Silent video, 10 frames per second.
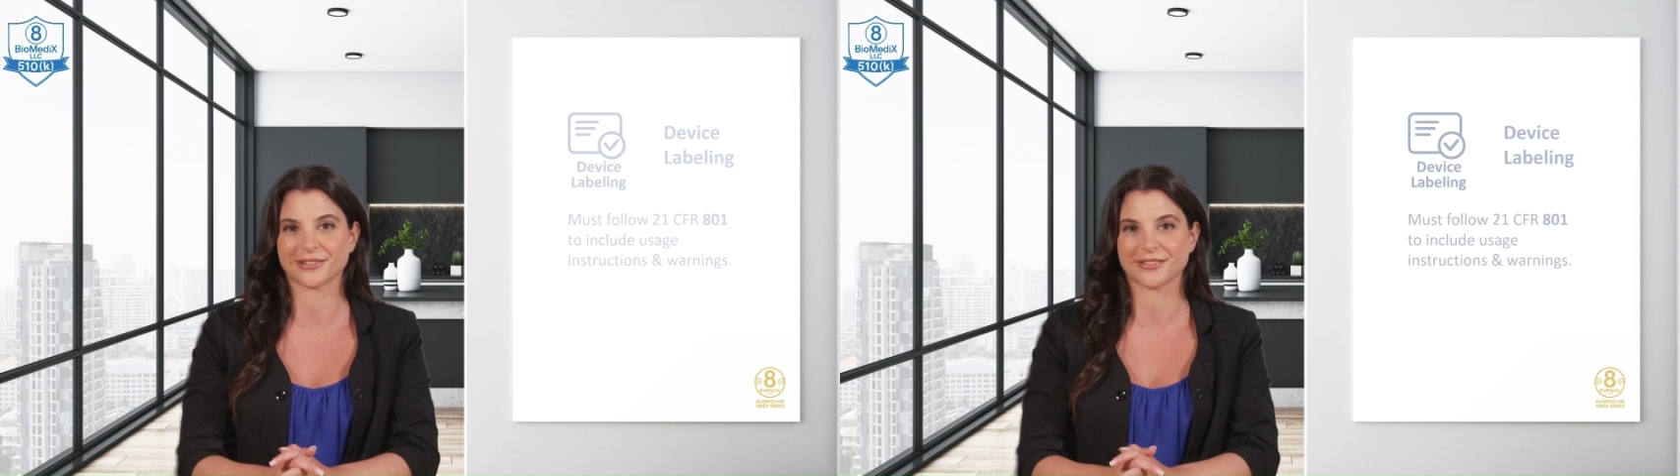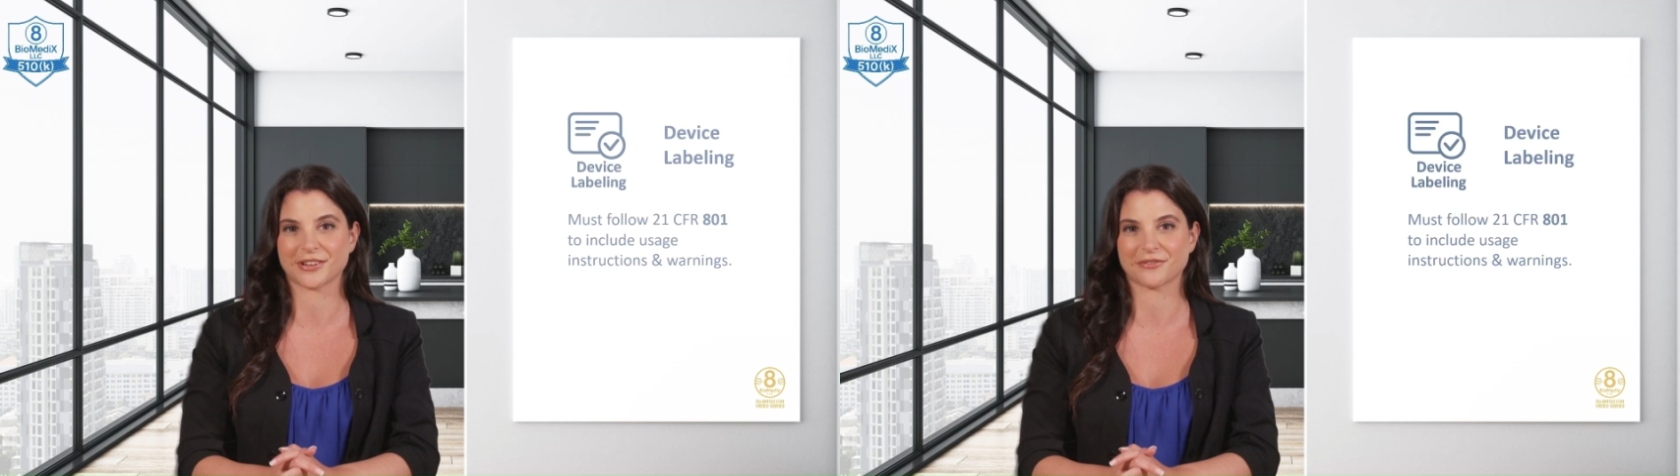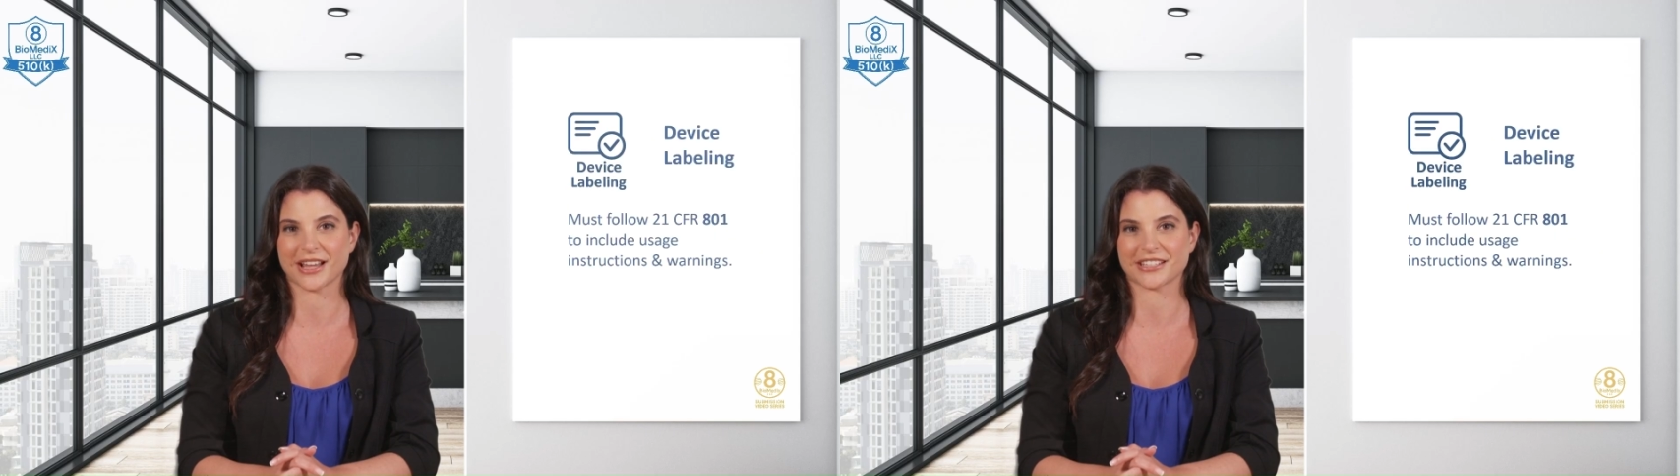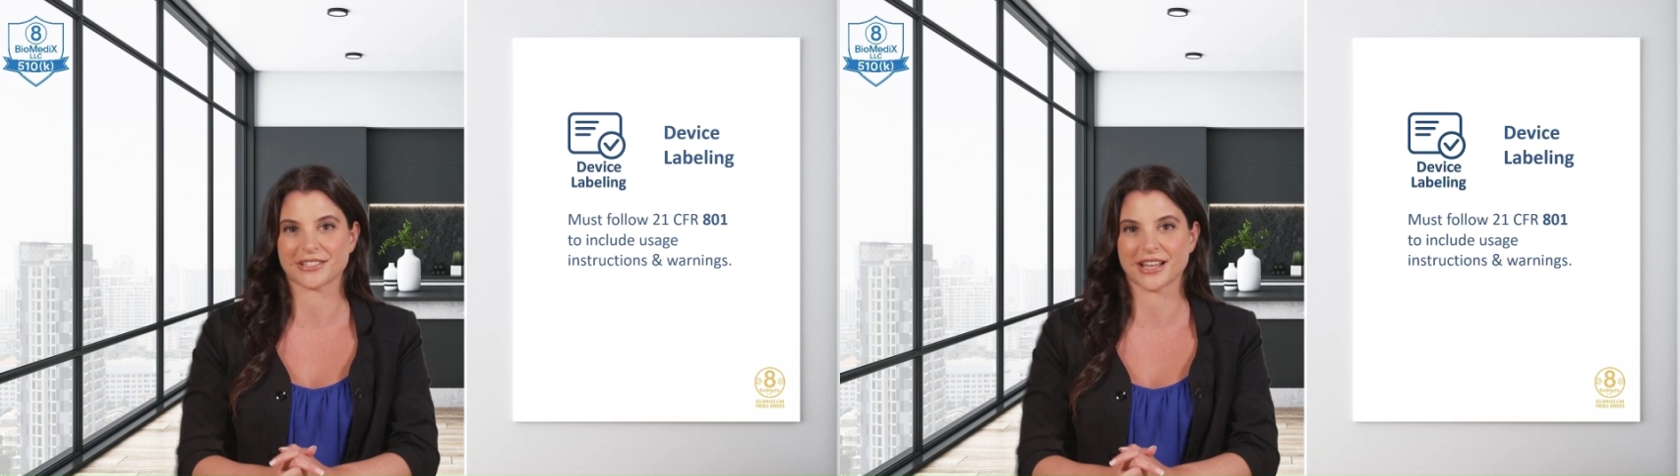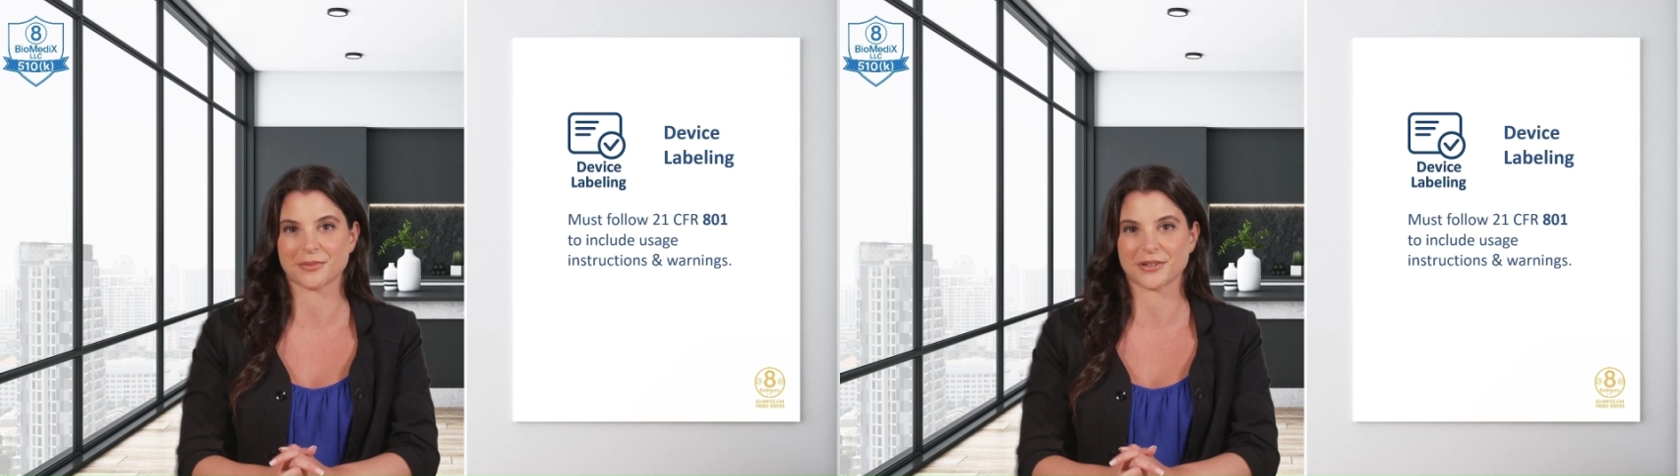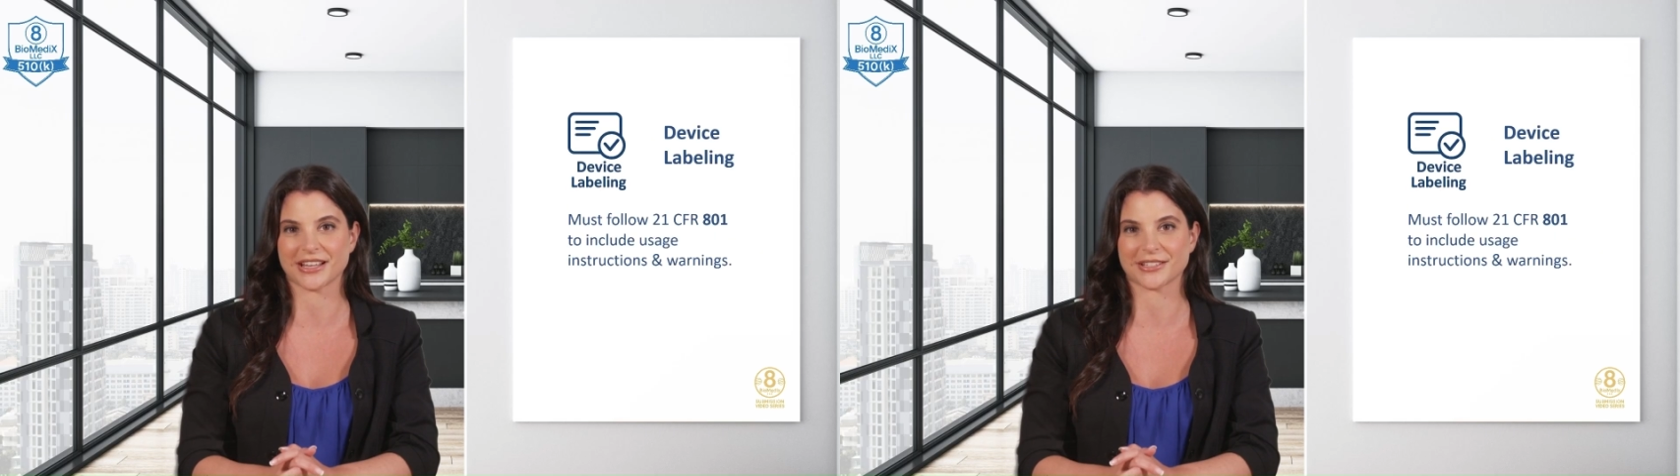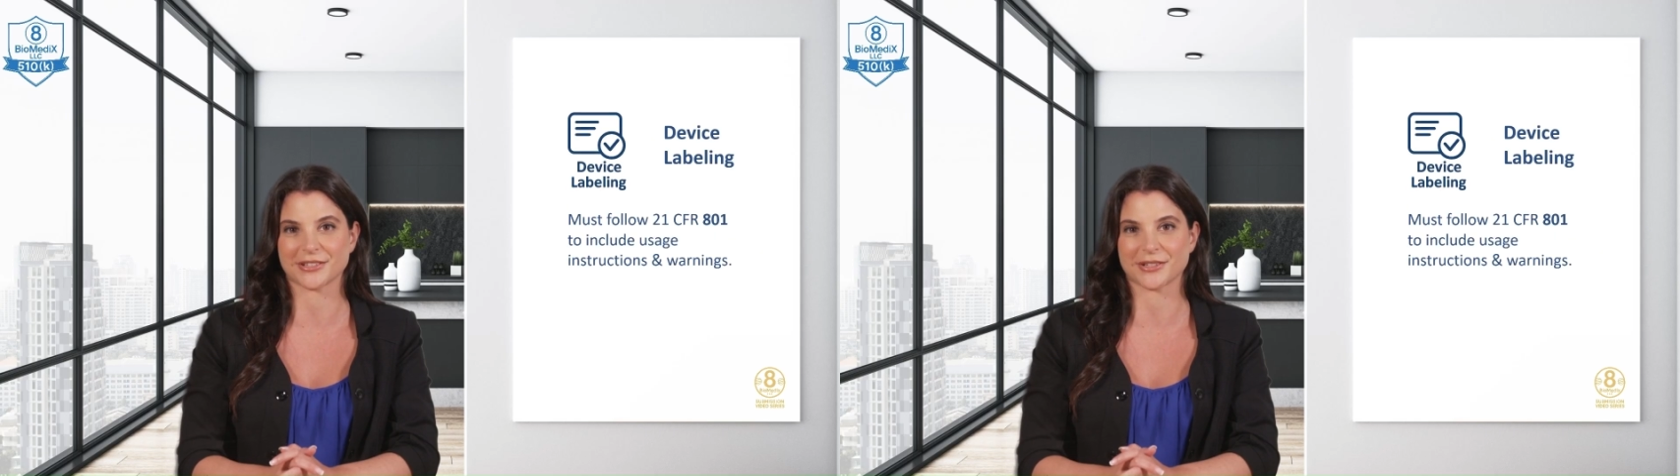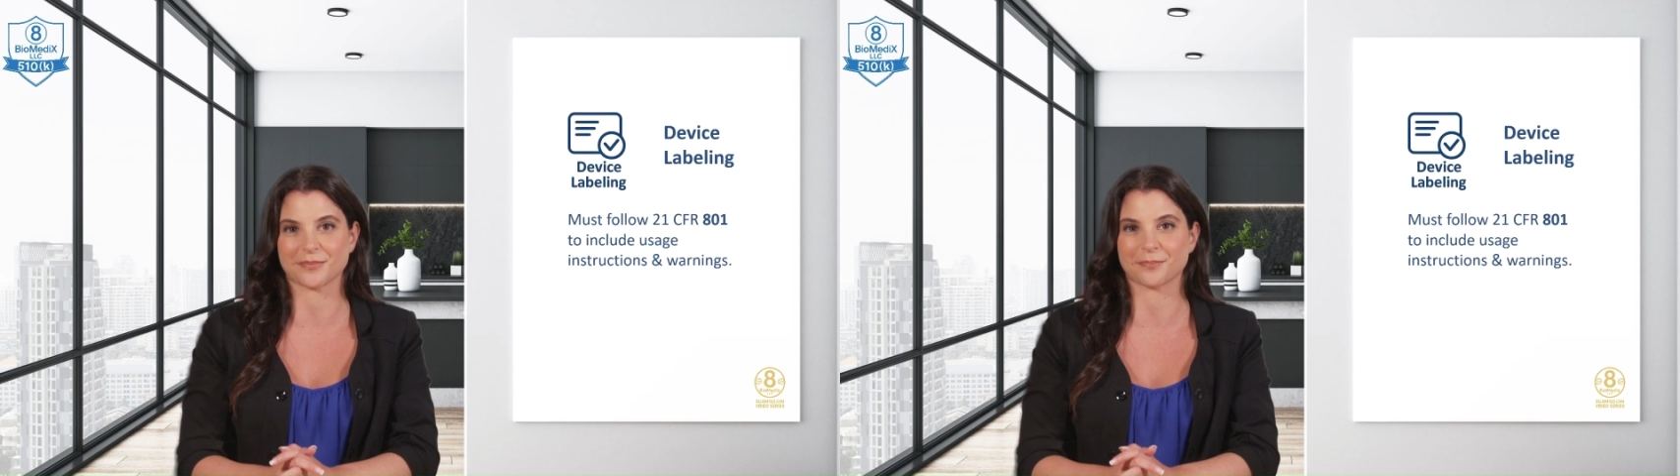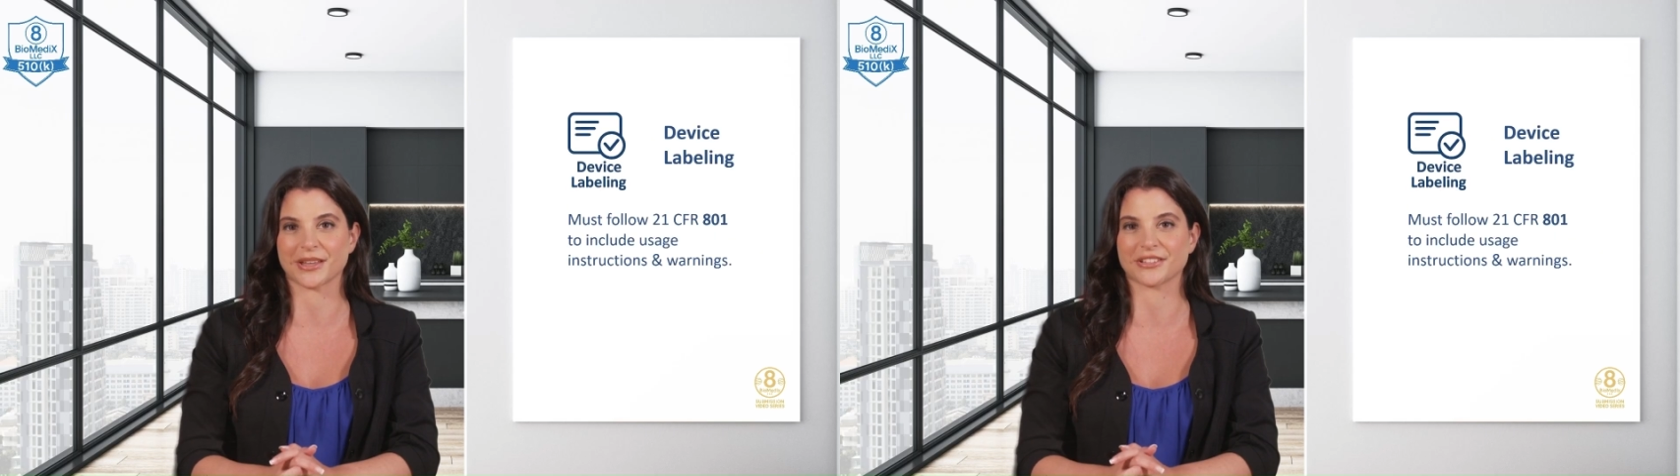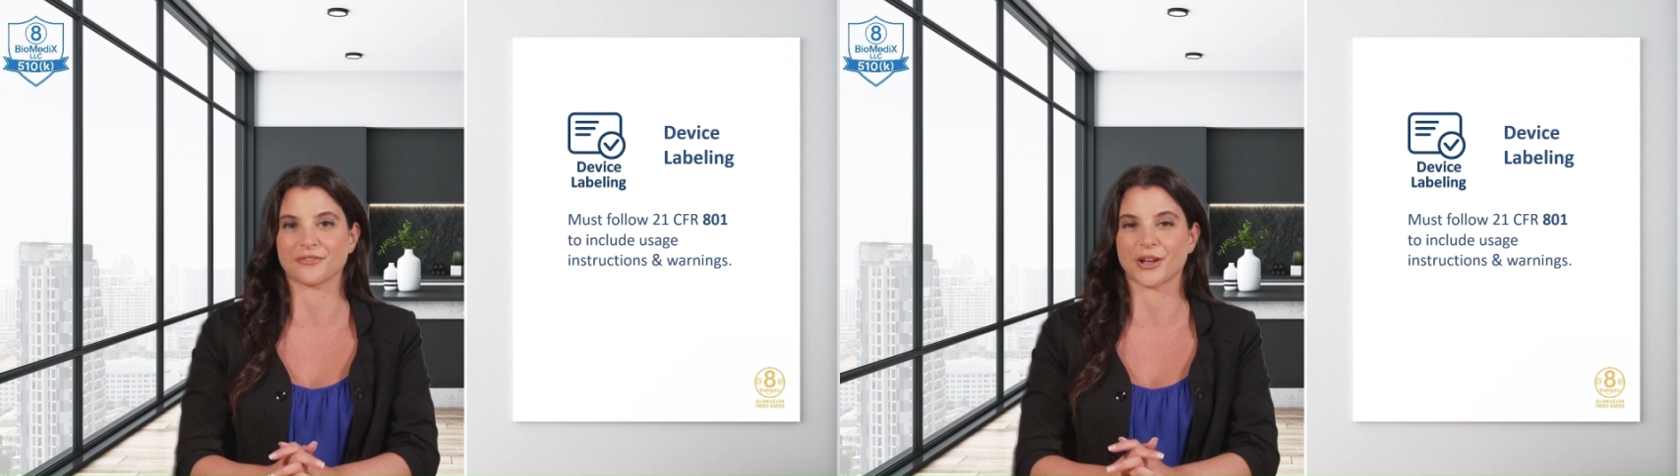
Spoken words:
Device labeling, must